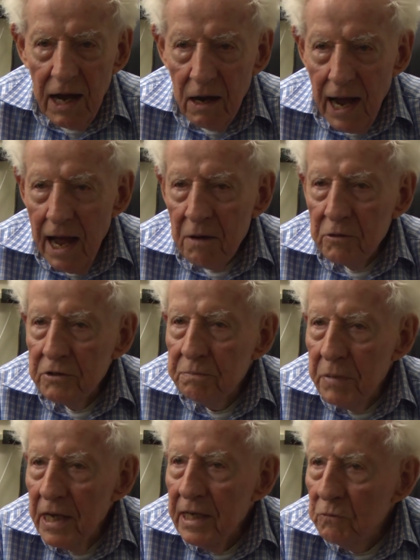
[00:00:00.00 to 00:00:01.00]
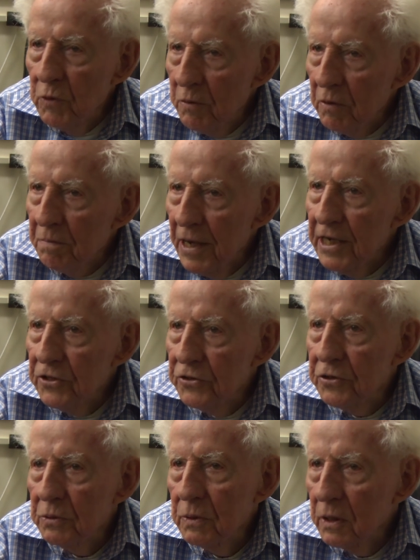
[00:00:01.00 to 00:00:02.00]
We were paid
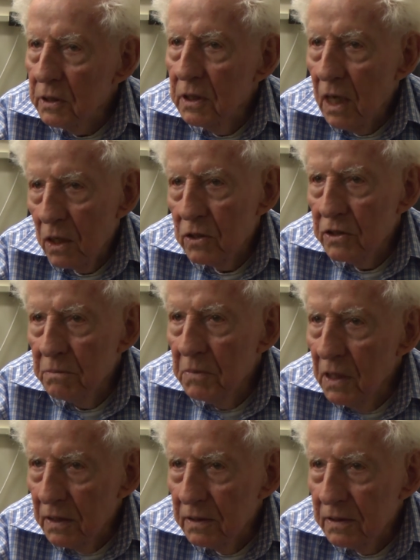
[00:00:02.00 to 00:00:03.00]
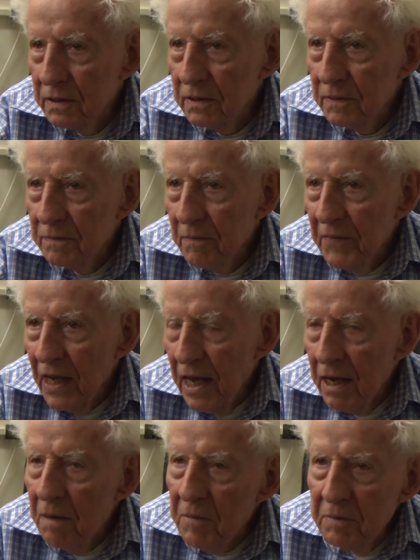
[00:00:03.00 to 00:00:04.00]
$200 a month.
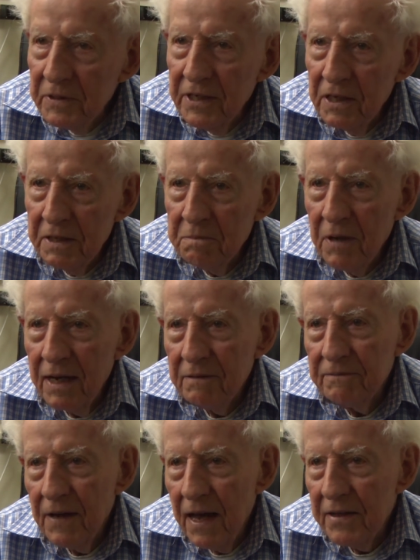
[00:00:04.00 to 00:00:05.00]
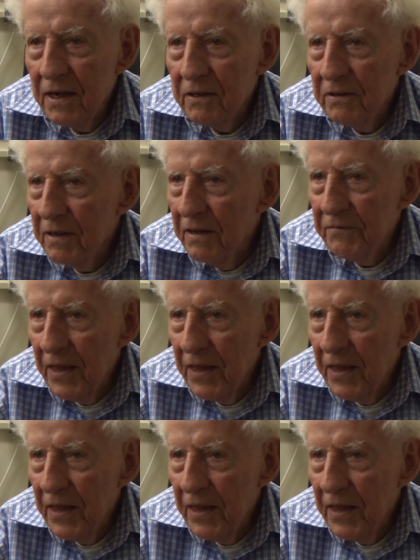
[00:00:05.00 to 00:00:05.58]
I remember telling my father if